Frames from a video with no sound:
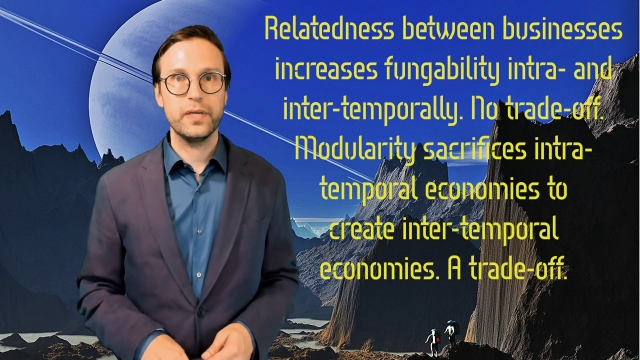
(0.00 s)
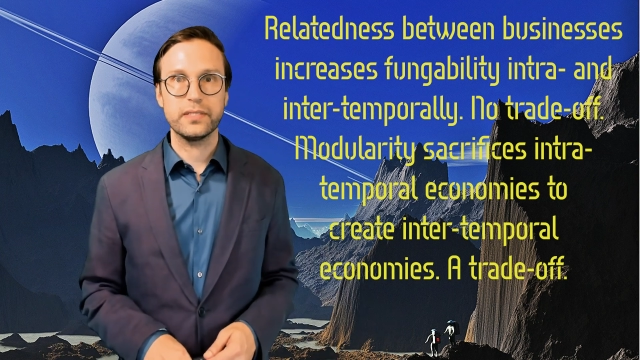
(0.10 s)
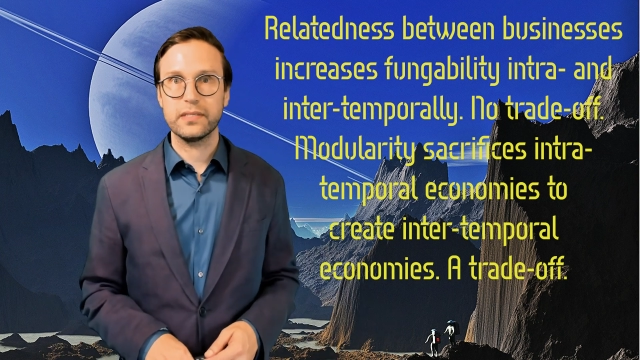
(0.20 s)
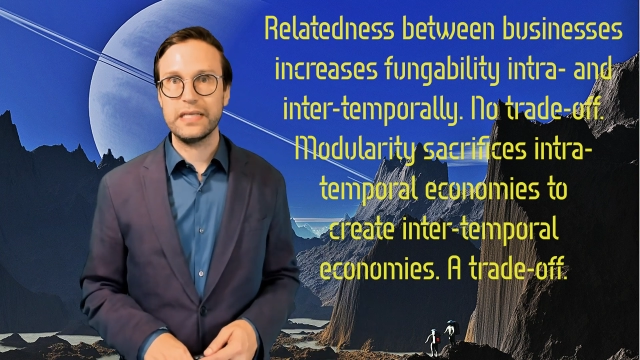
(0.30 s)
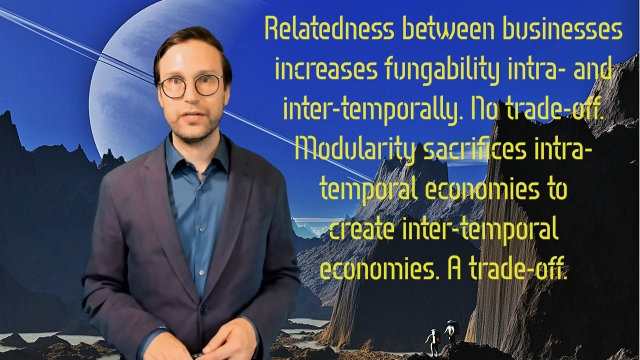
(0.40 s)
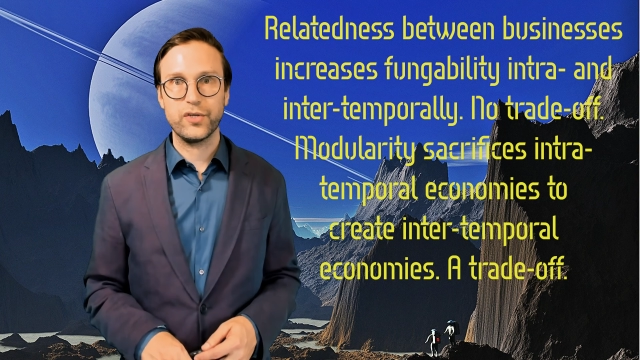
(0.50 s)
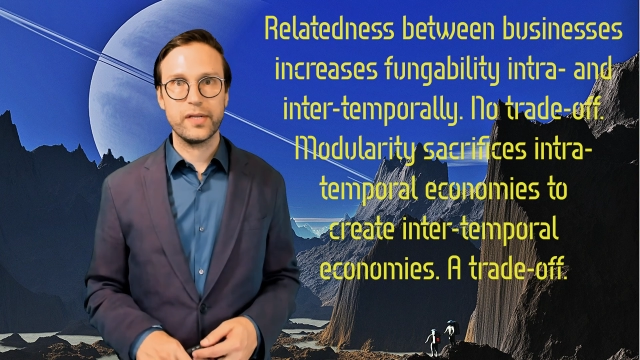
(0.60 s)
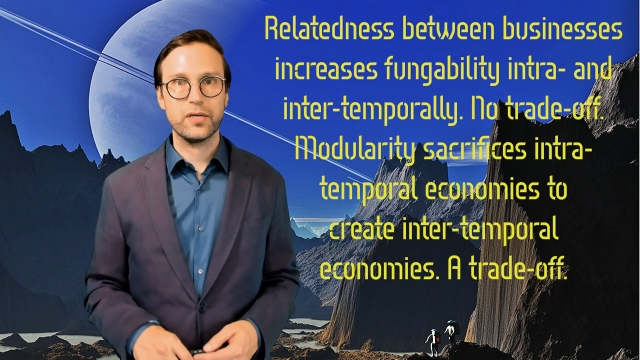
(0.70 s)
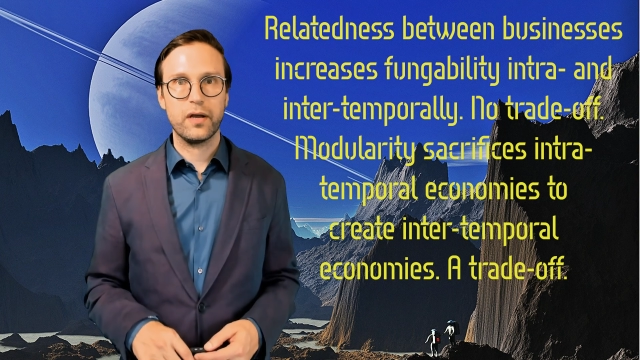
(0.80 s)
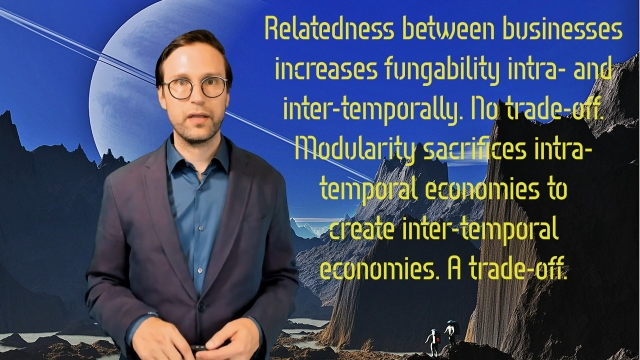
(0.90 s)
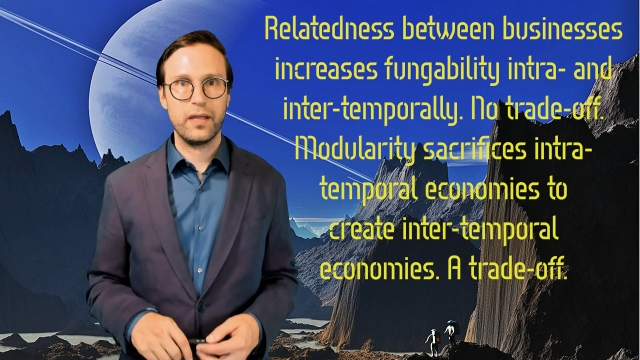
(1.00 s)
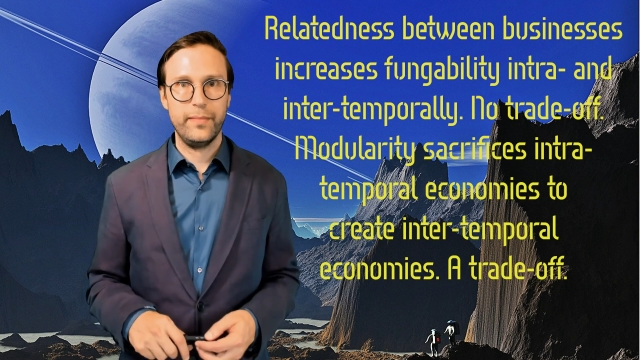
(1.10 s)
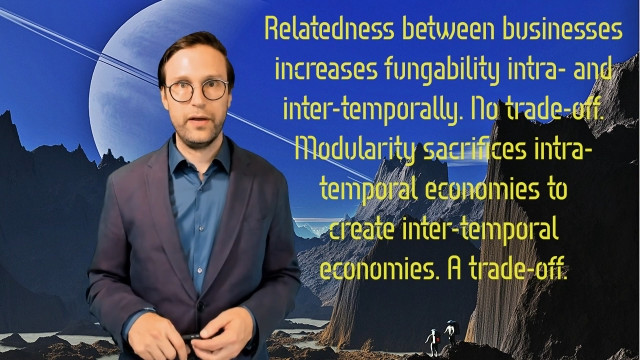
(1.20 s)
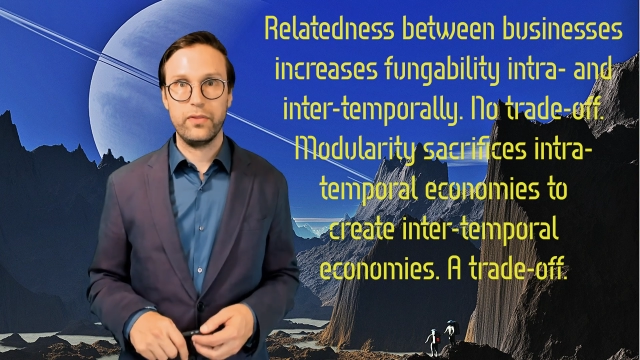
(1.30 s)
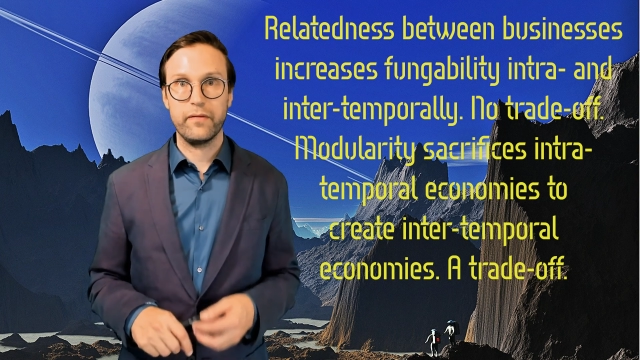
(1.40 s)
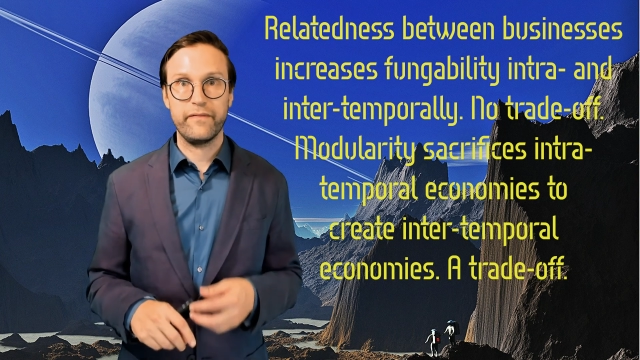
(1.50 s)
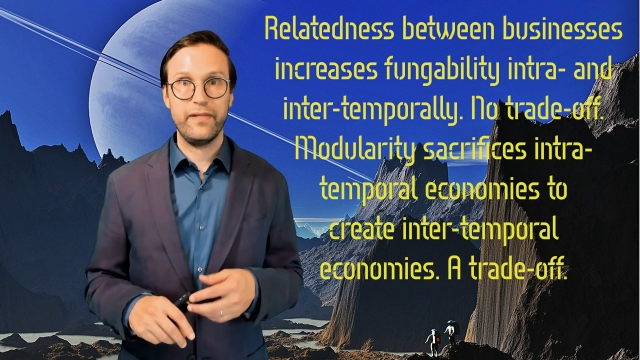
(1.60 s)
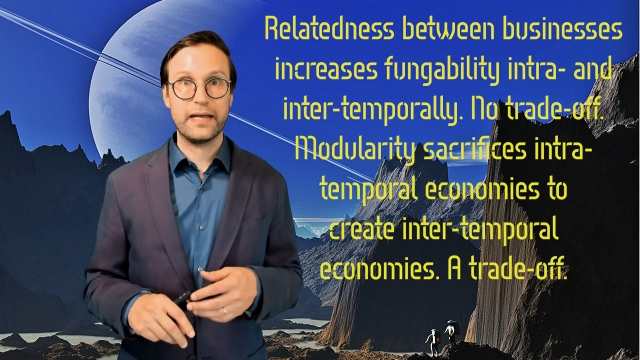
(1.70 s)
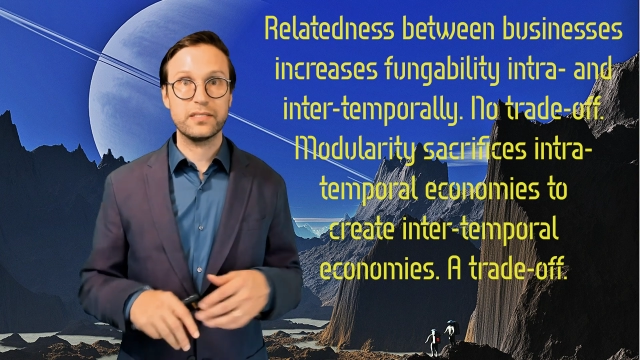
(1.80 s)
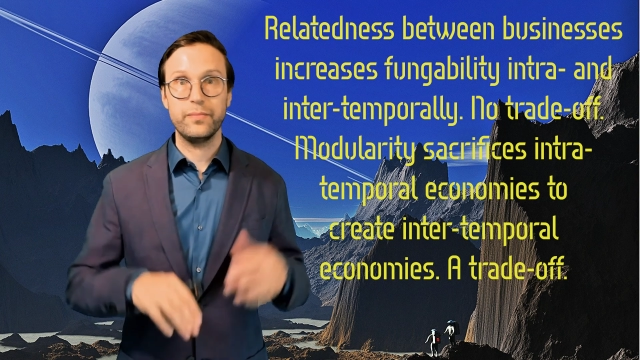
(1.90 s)
is essentially talking about the
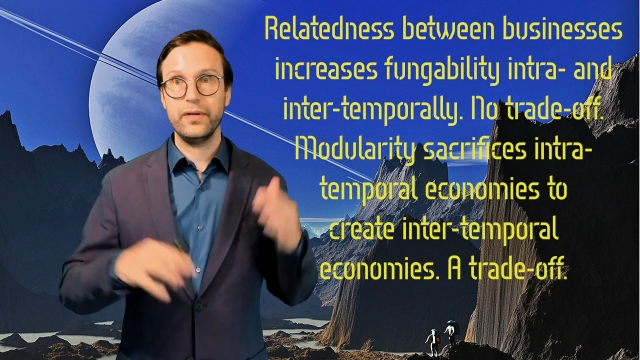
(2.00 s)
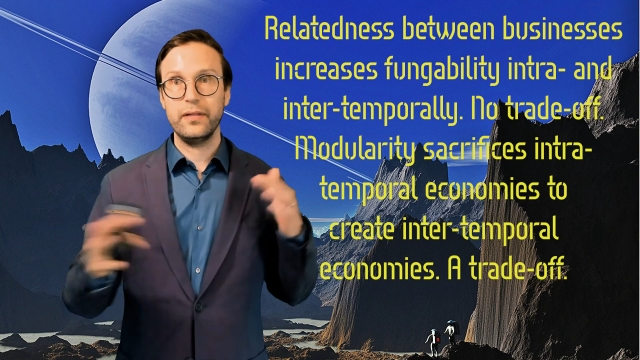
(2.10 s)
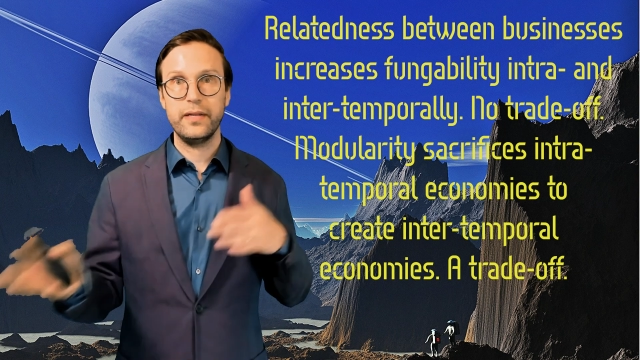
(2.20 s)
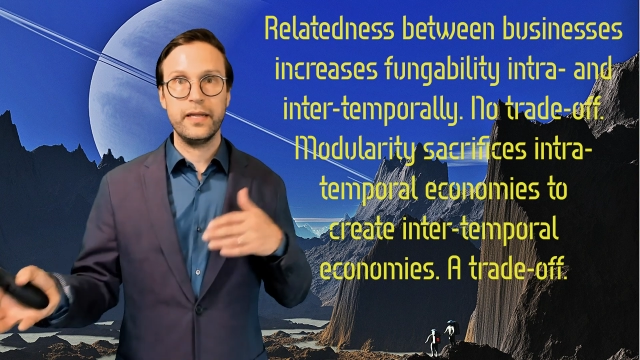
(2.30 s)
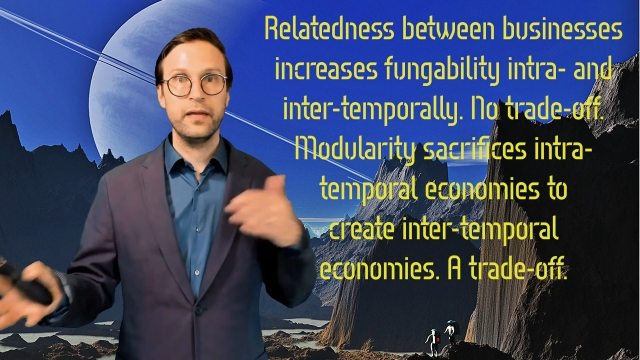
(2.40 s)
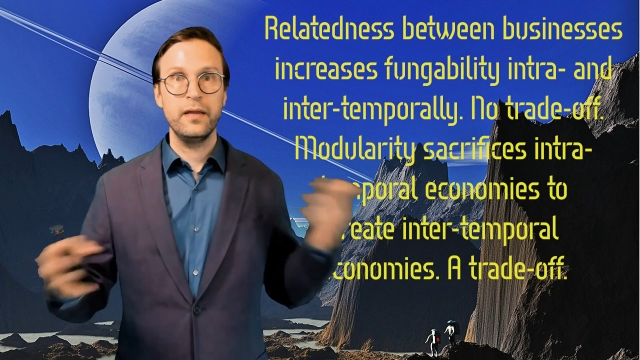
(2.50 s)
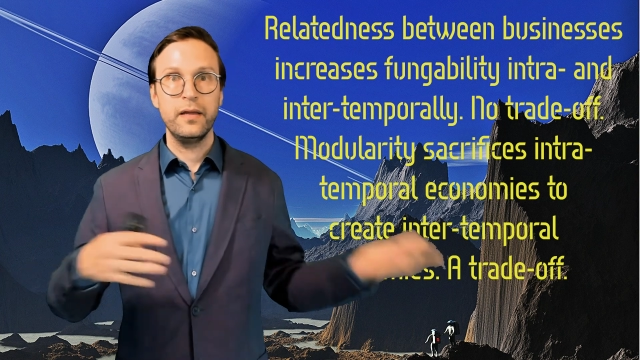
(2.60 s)
flexibility